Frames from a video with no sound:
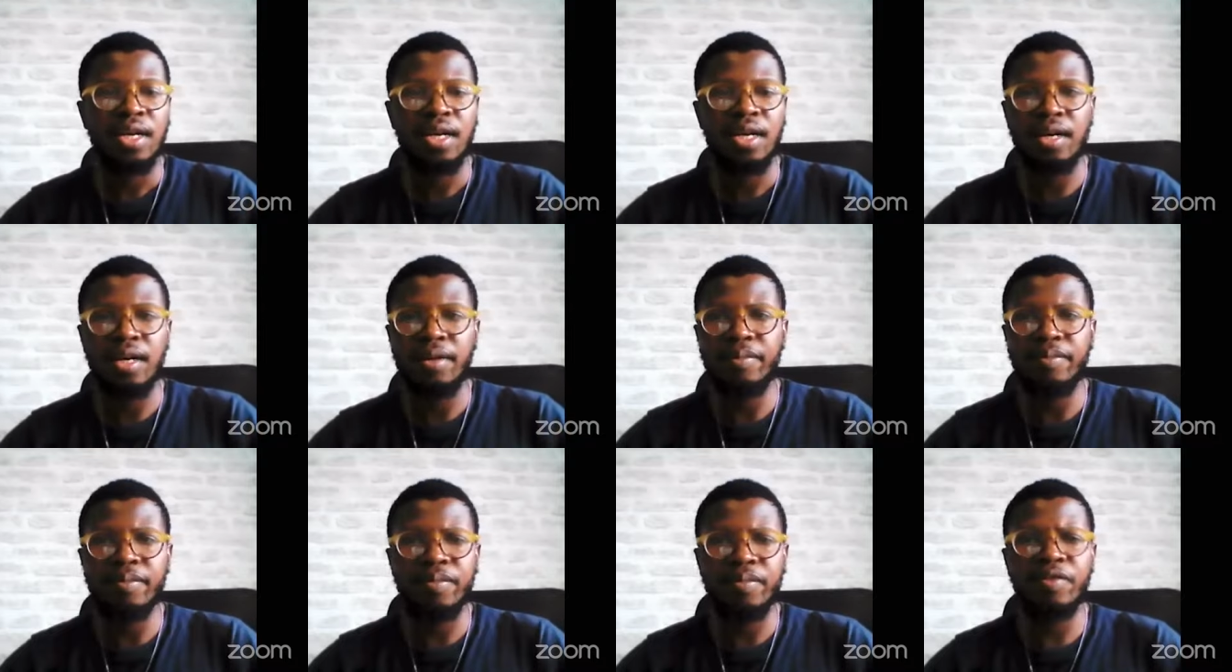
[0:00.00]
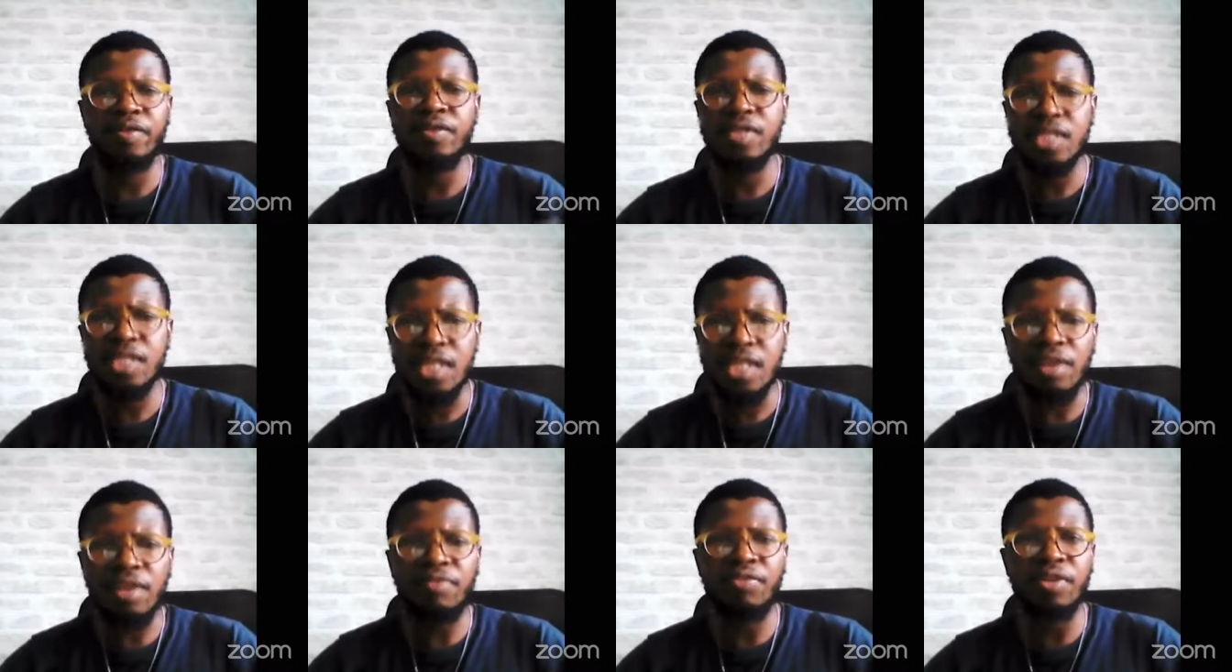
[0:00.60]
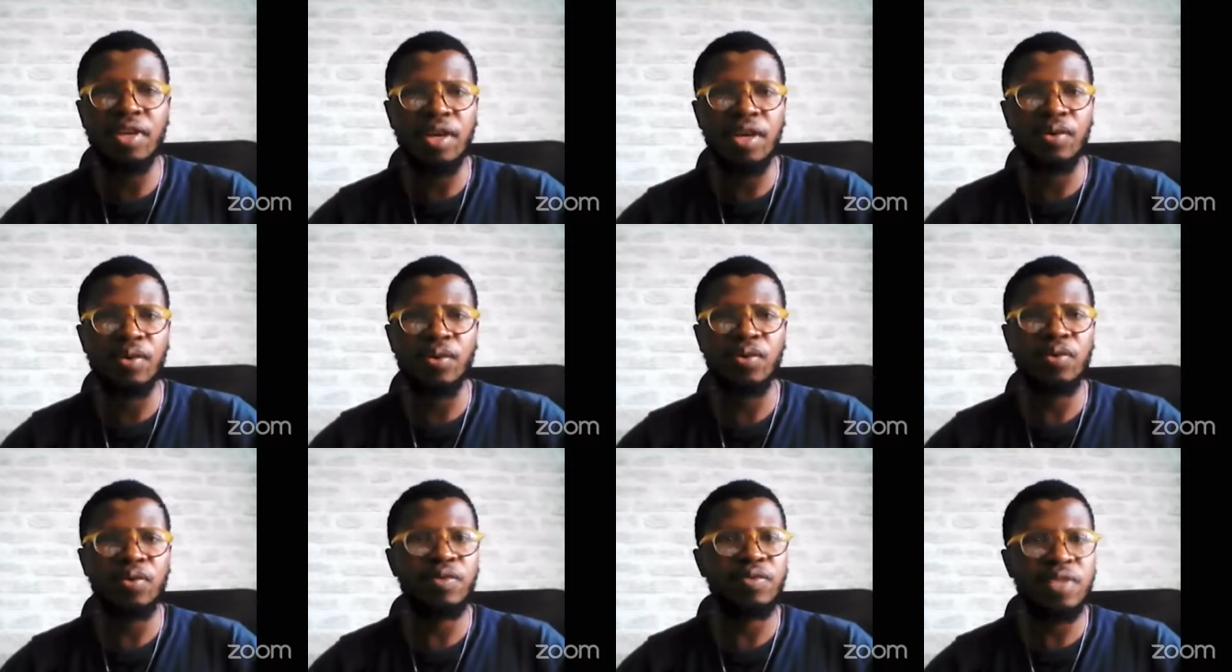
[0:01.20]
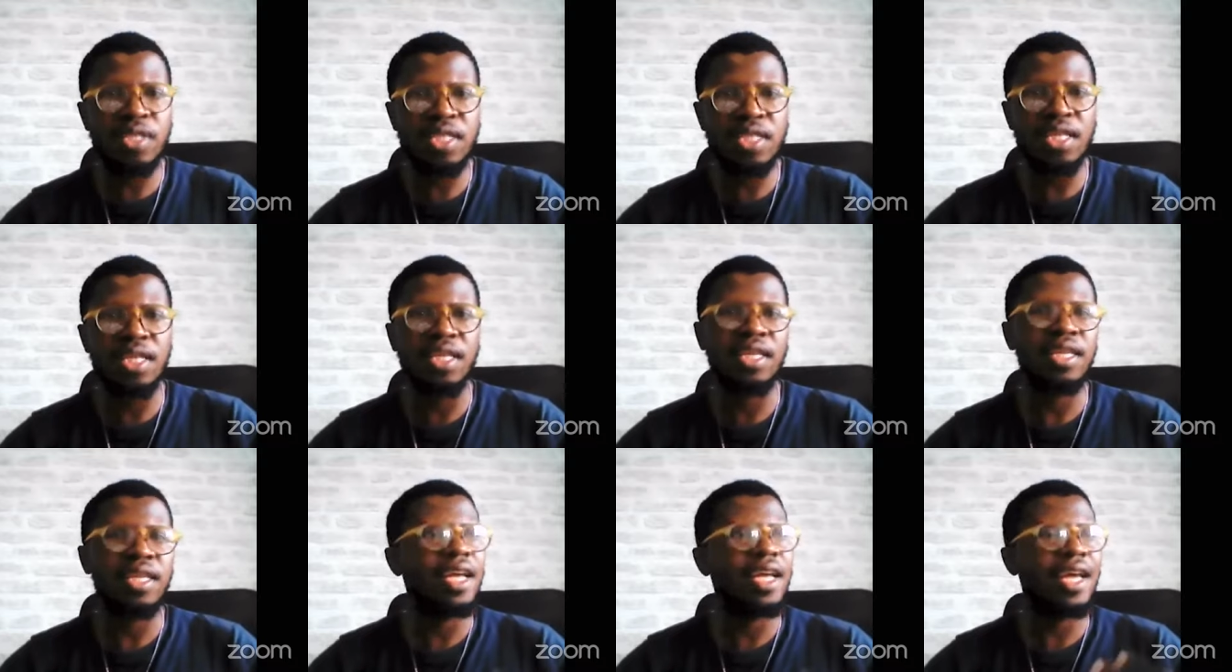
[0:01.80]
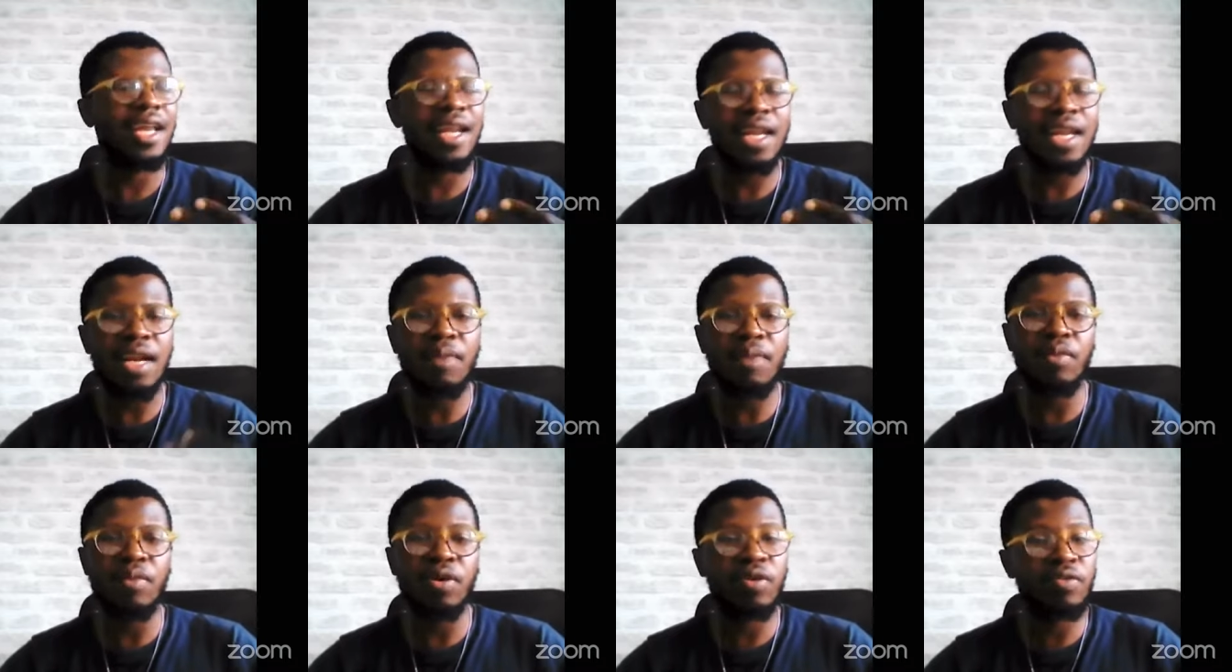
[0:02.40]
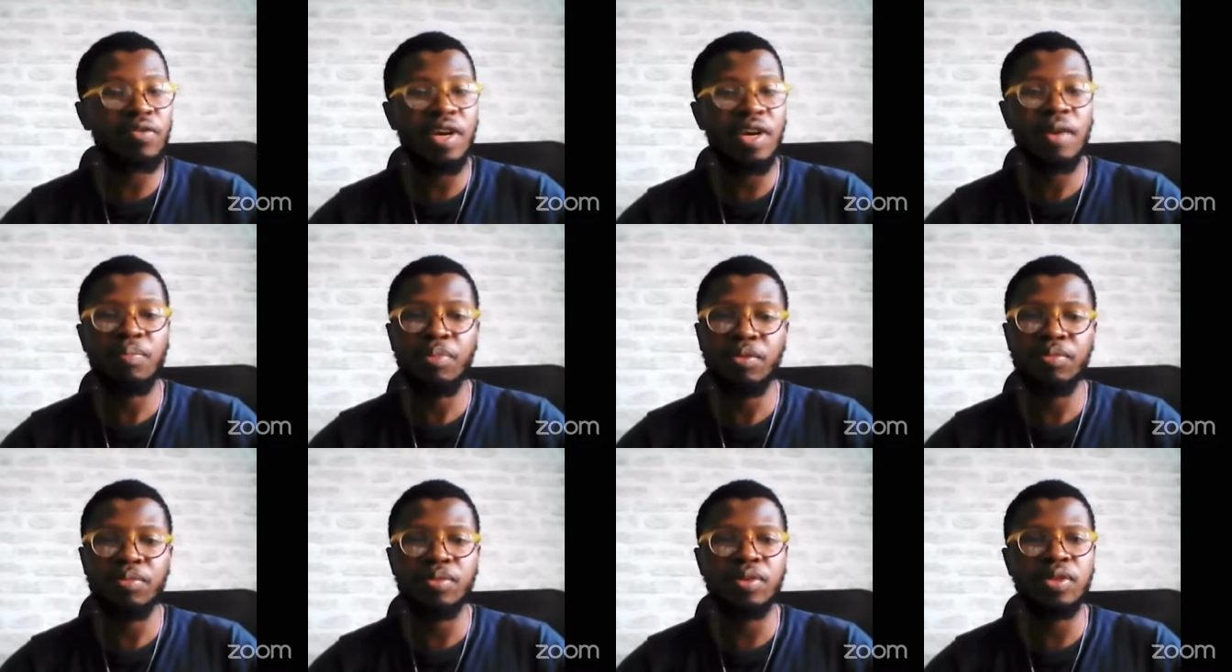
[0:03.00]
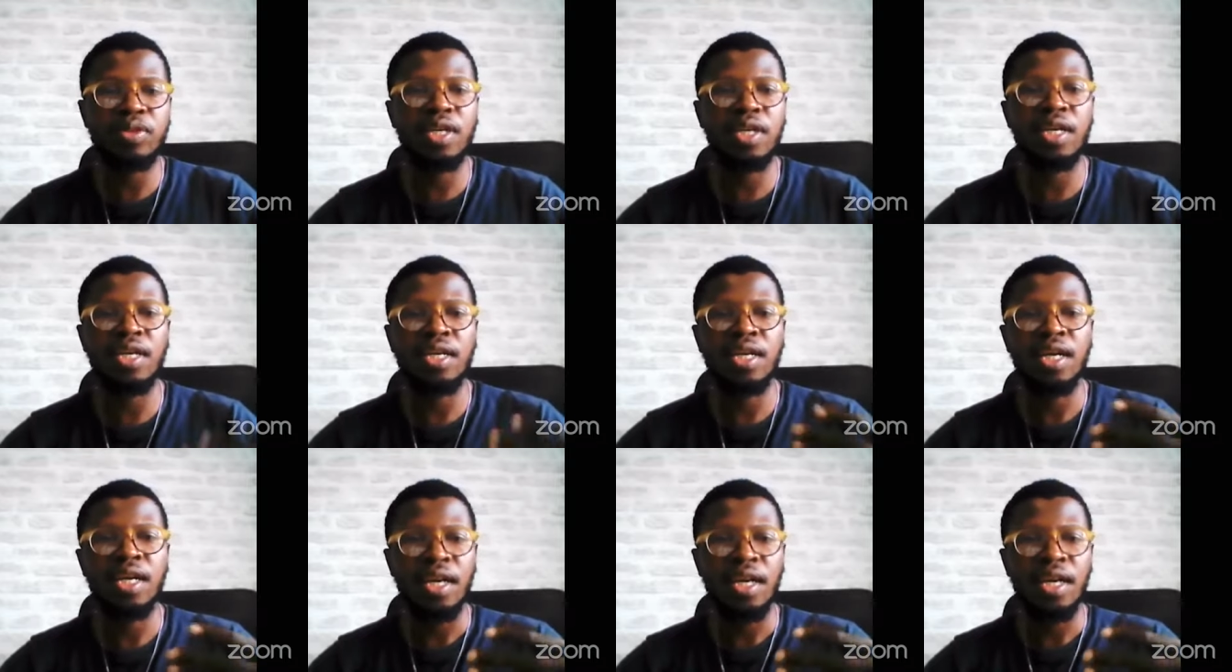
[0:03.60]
Um, in South Africa, we've seen a number of young people saying